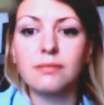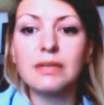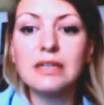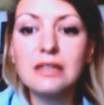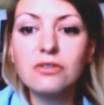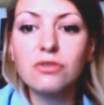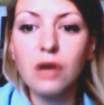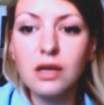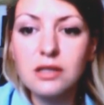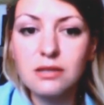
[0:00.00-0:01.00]
Building
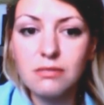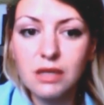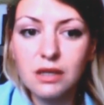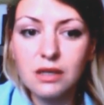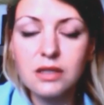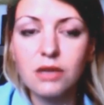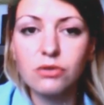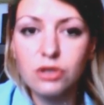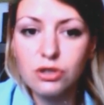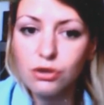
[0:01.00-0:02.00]
Trust in Media in
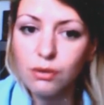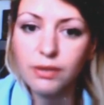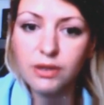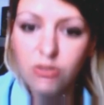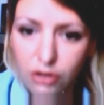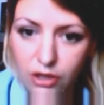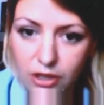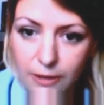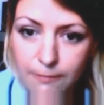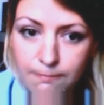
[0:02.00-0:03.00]
Southeast Europe and
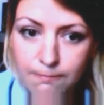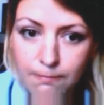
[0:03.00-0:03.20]
Turkey,